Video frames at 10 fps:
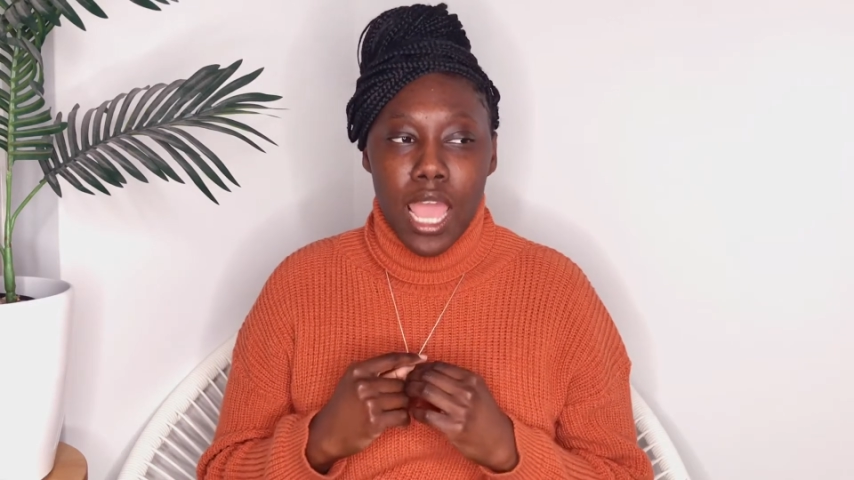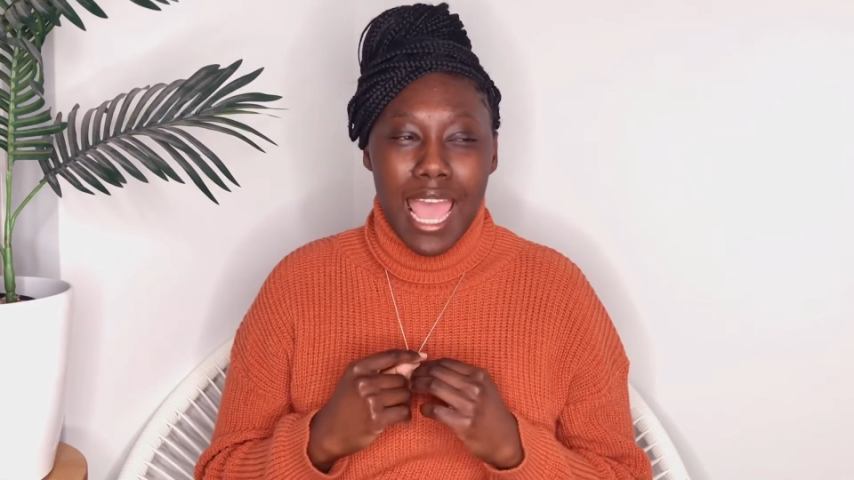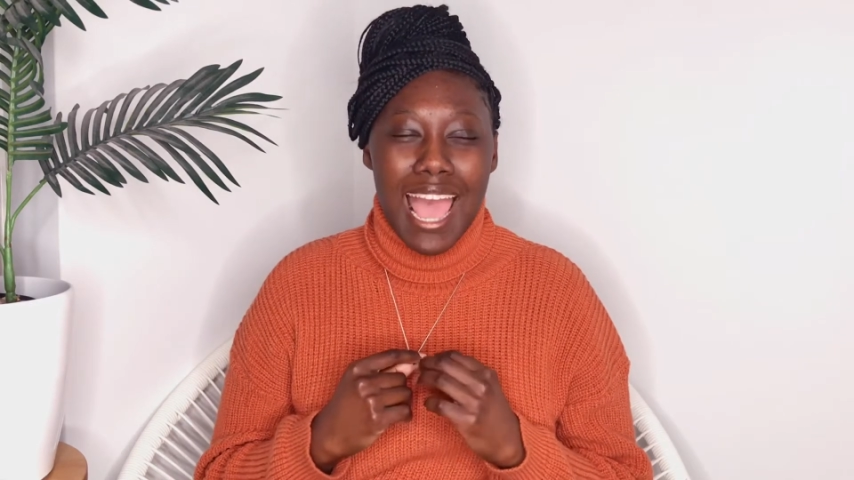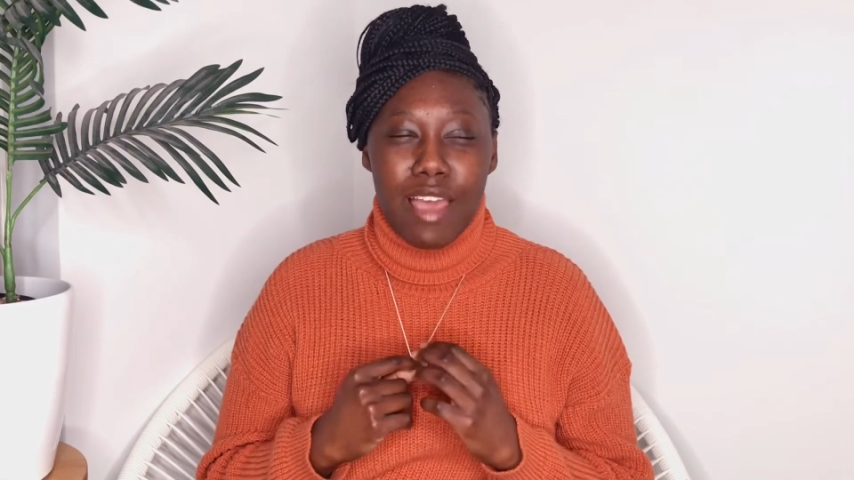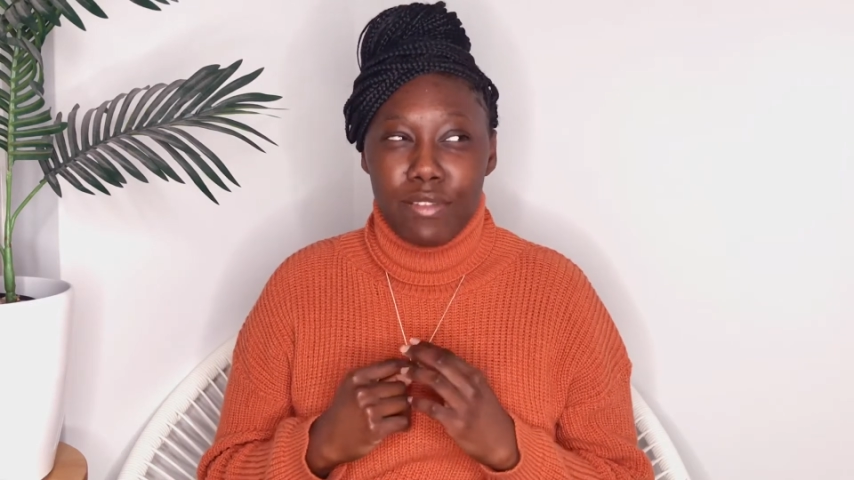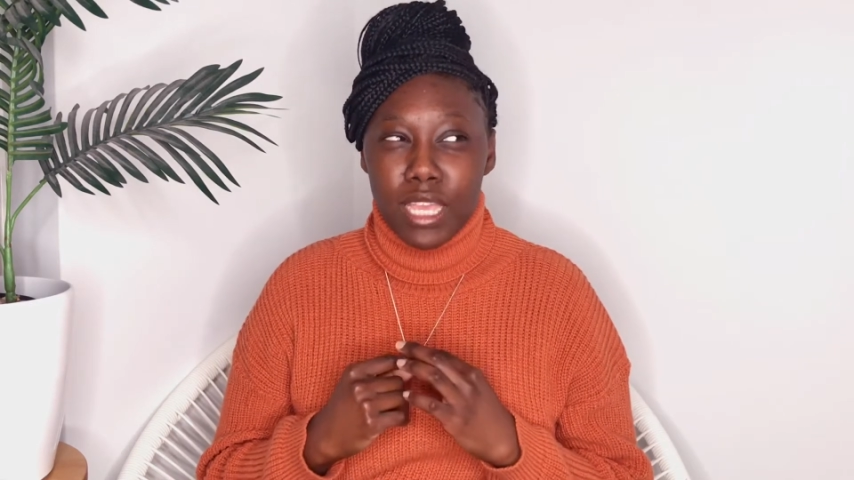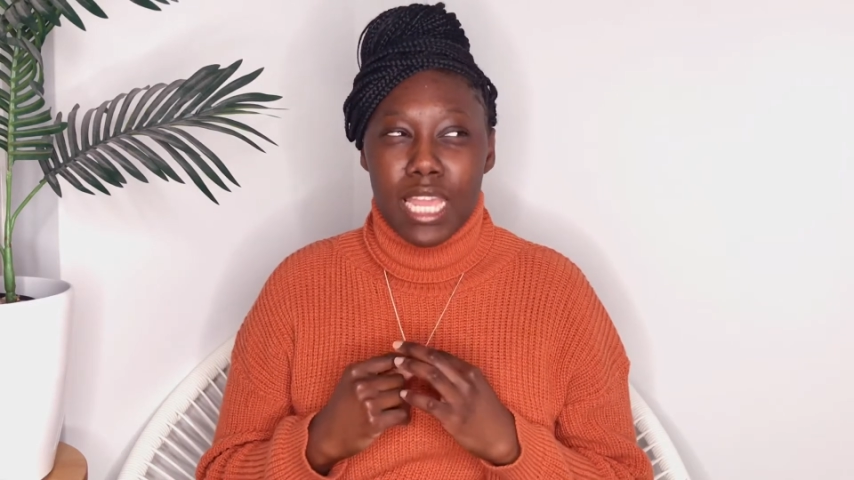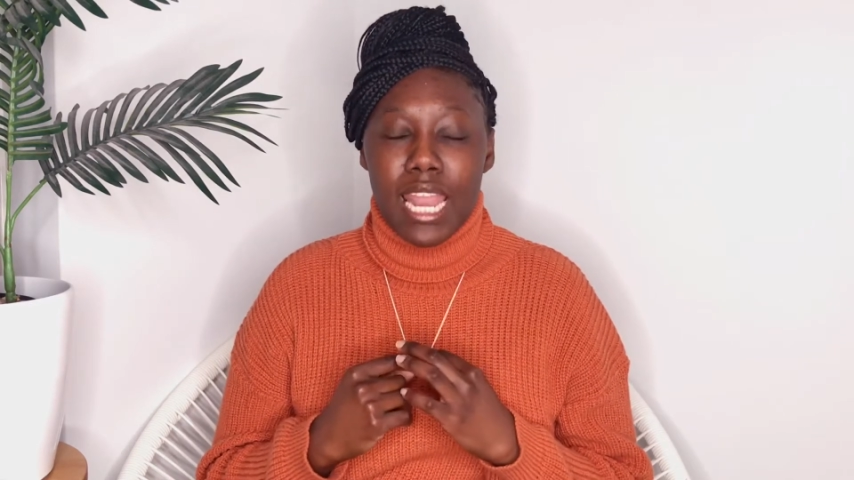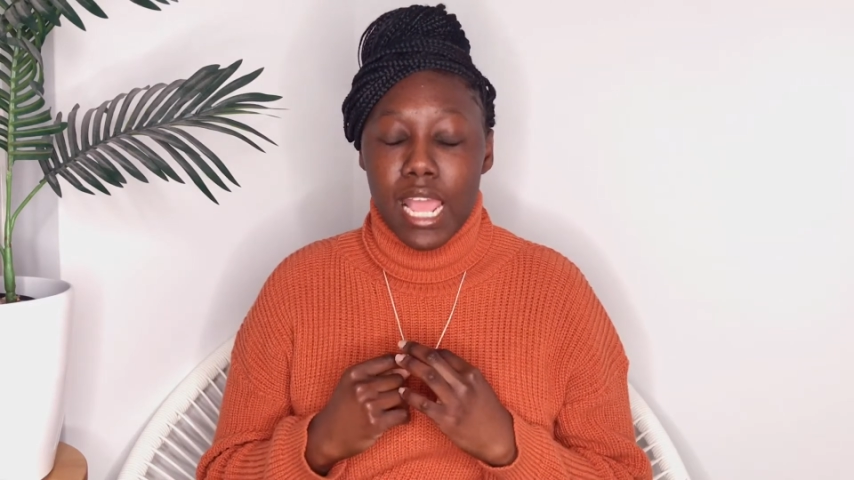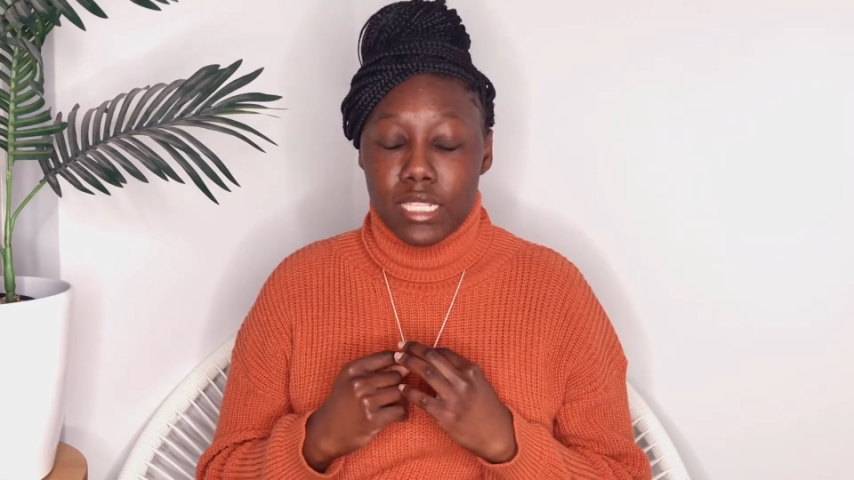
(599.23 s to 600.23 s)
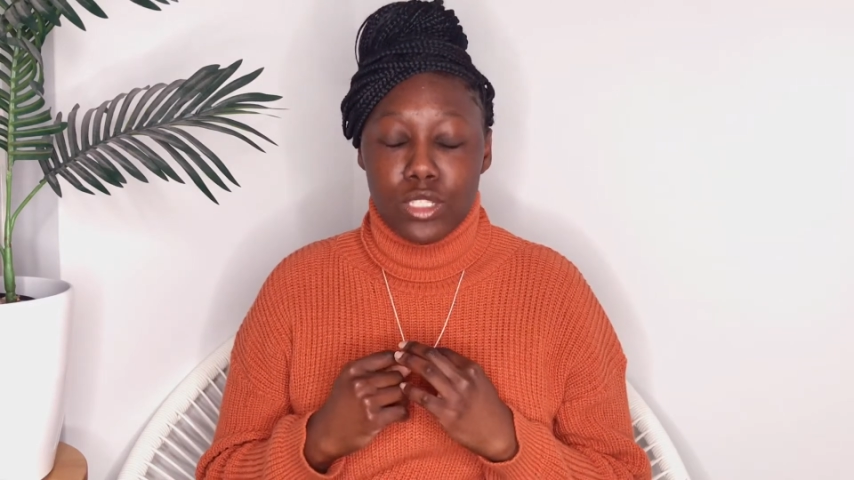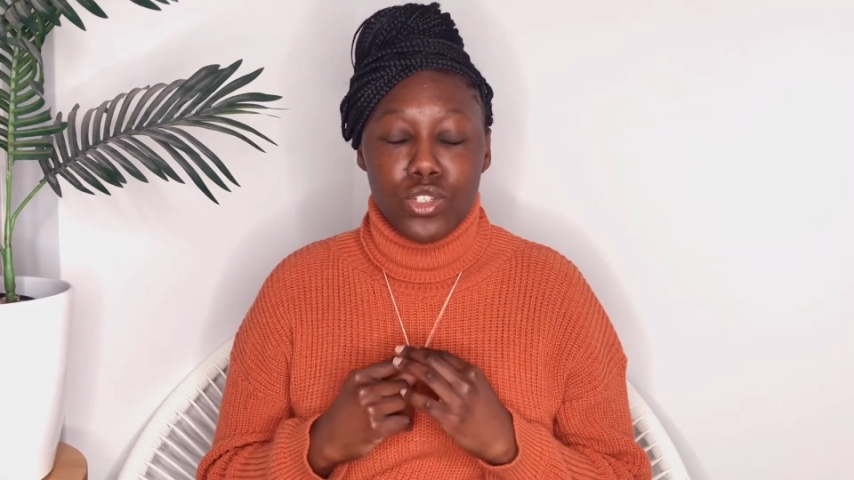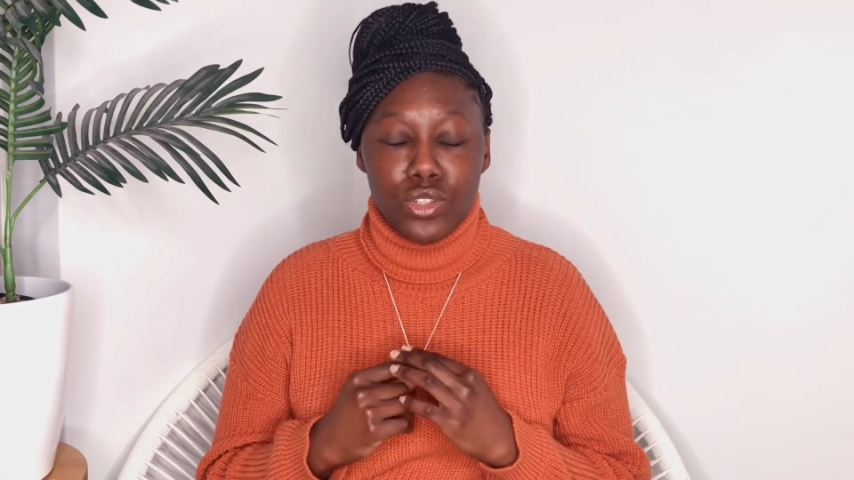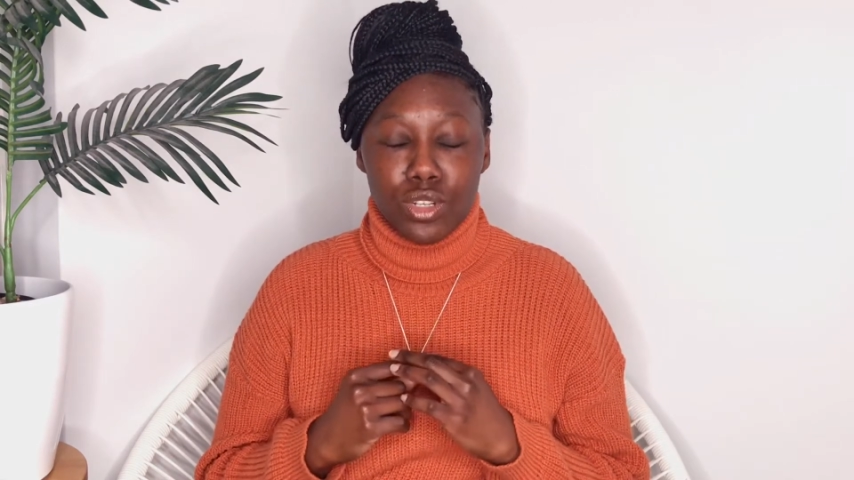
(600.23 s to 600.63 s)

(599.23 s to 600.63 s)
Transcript: having an attitude